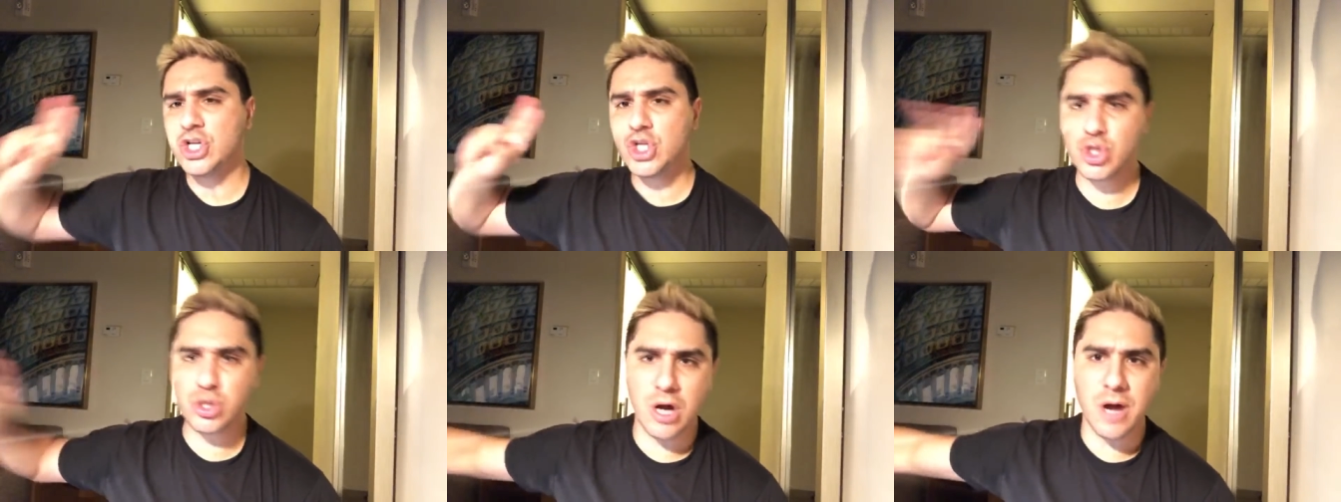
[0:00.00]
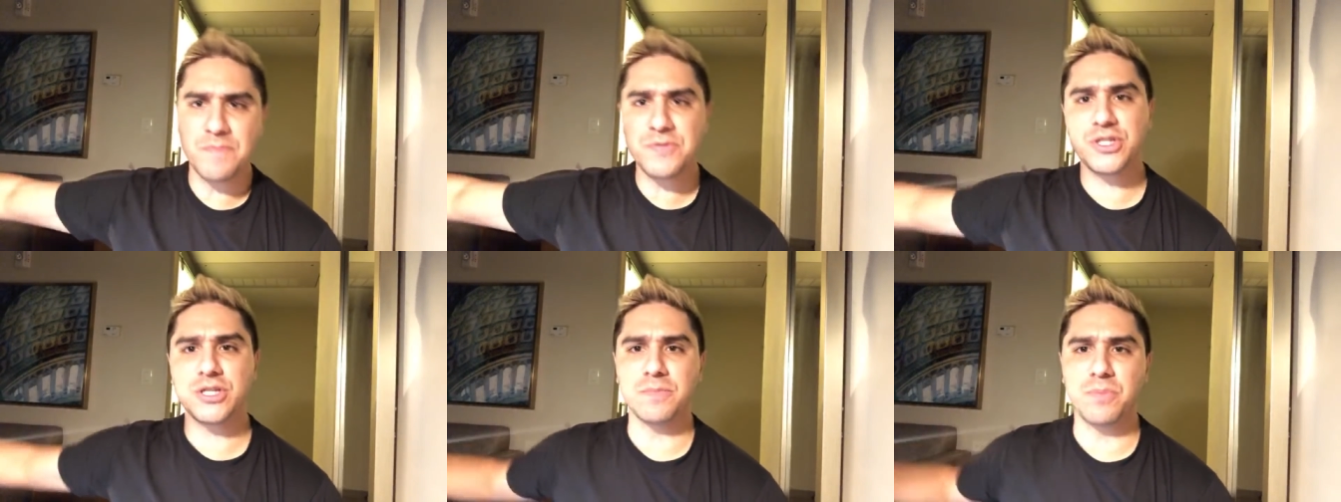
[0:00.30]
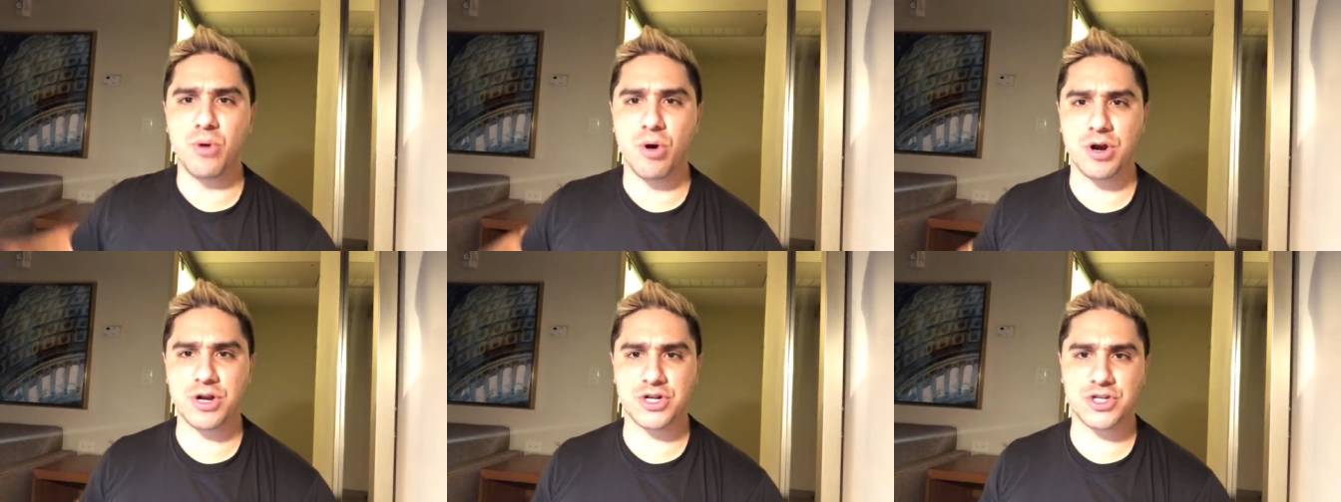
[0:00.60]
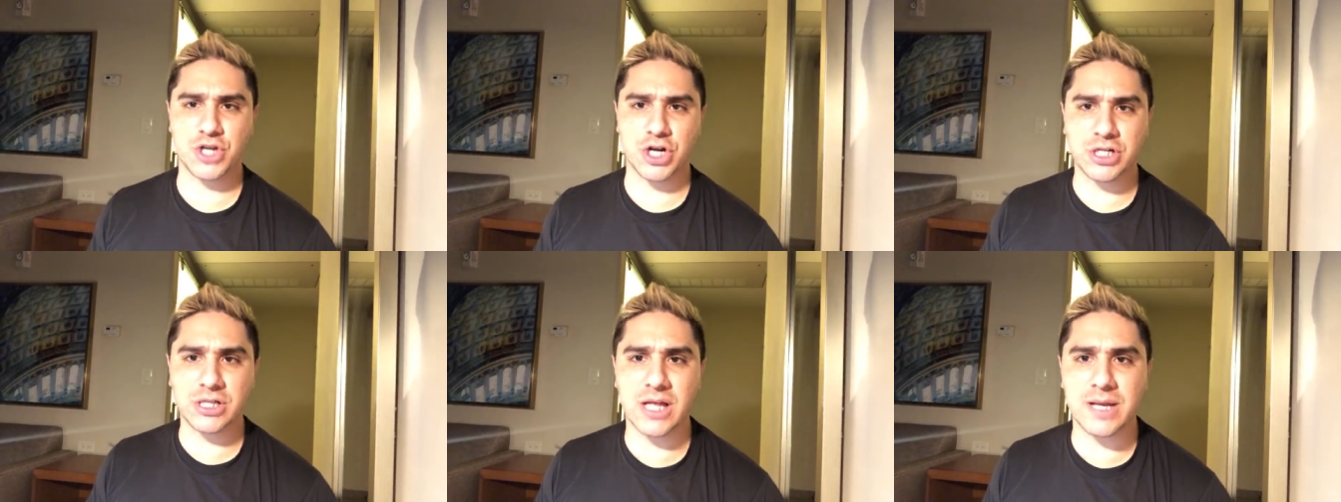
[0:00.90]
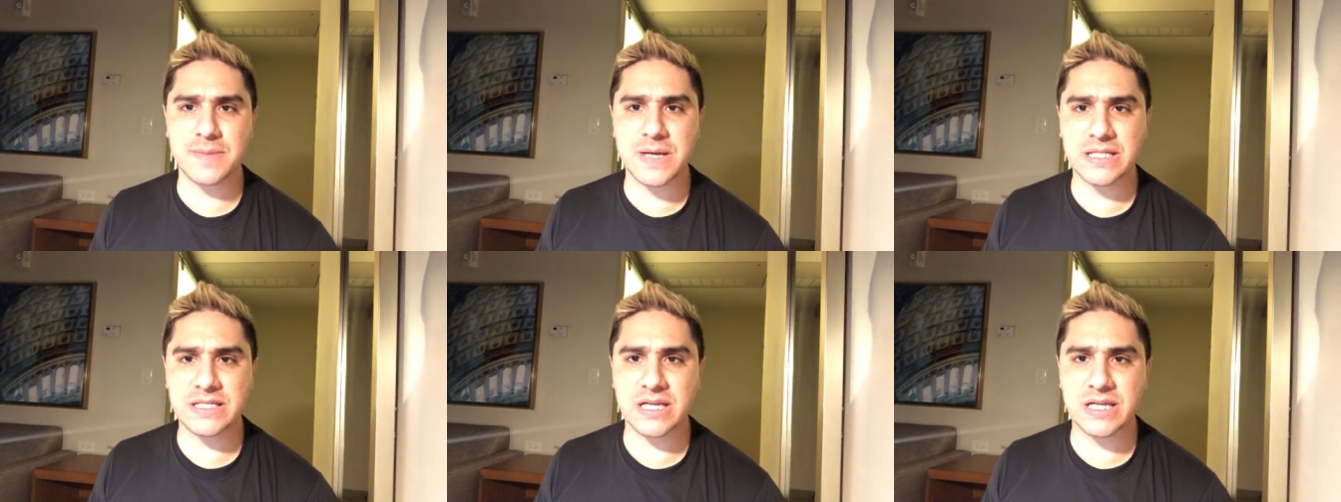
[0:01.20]
Trump supporters are
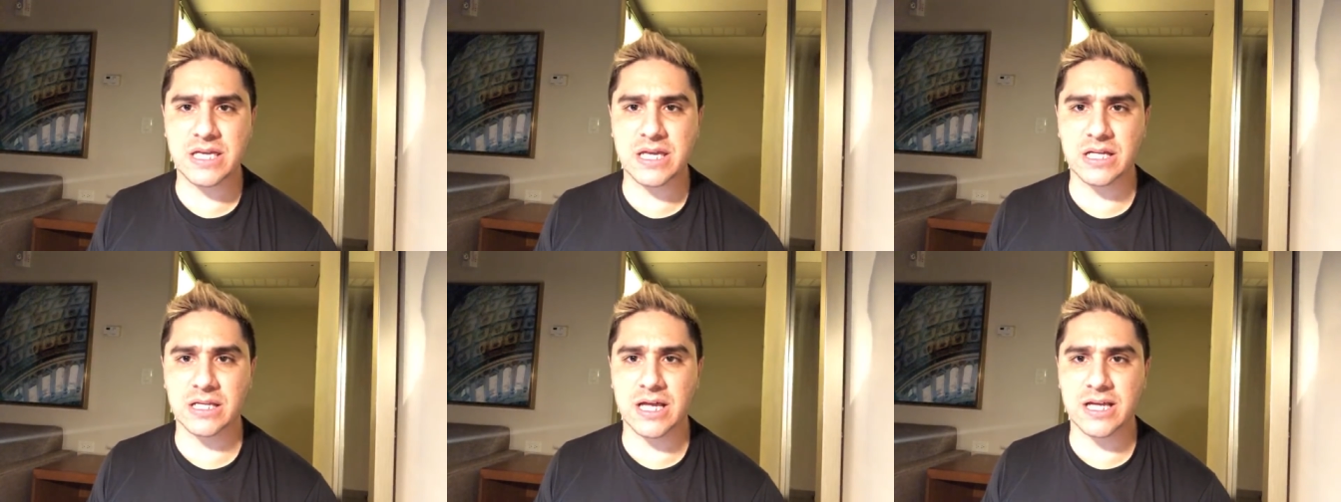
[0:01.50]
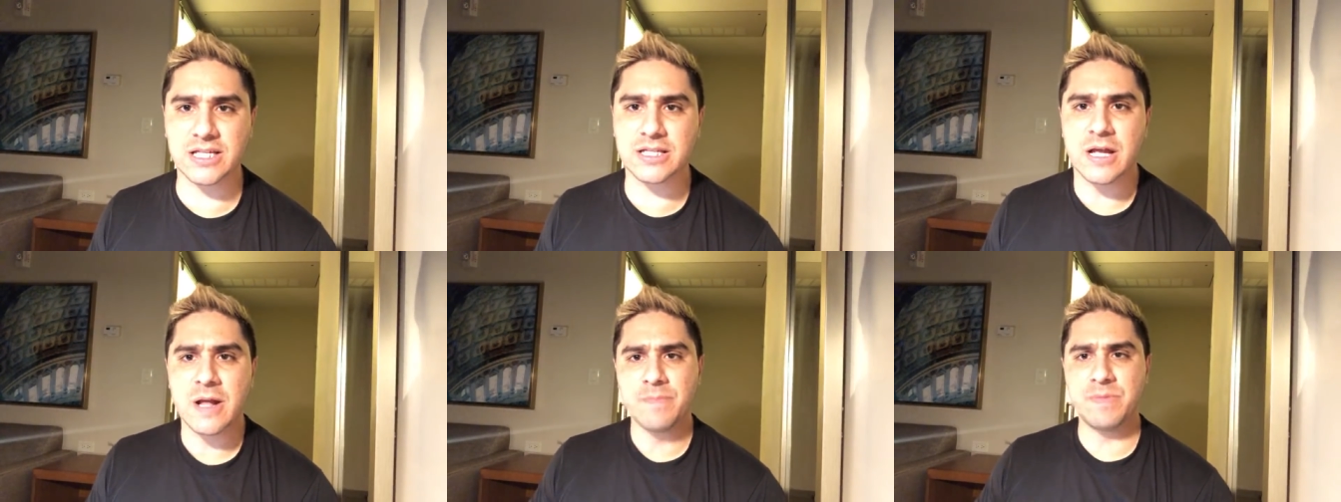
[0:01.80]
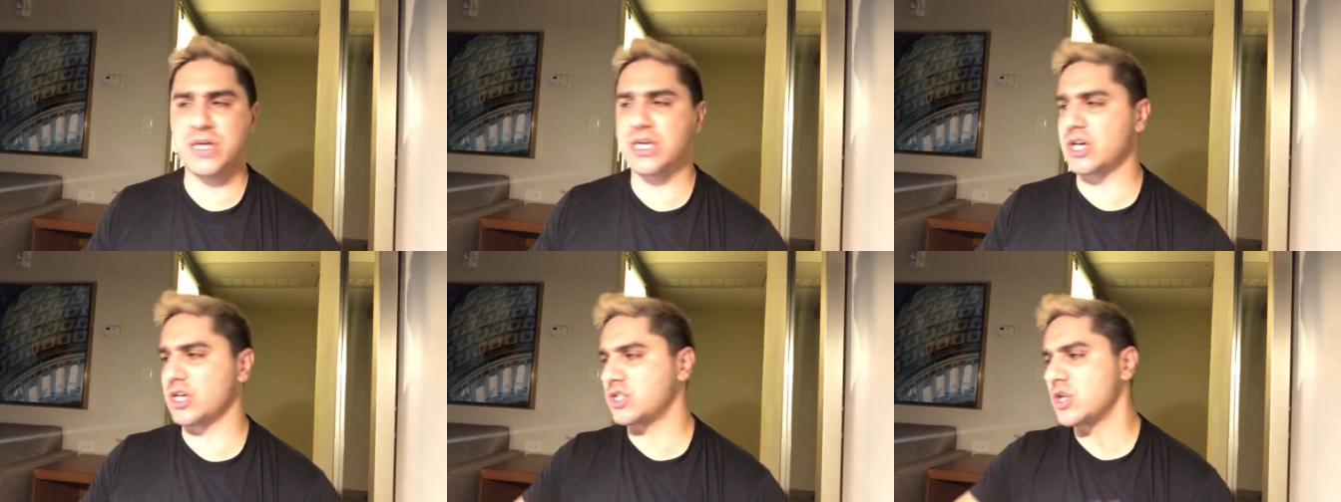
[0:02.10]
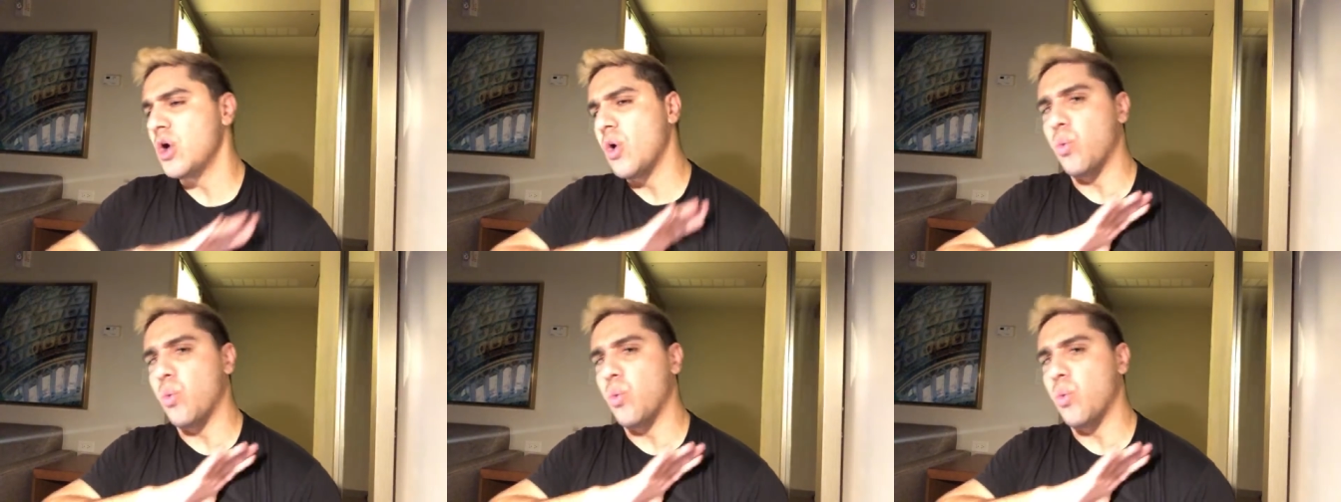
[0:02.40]
claiming to kill us because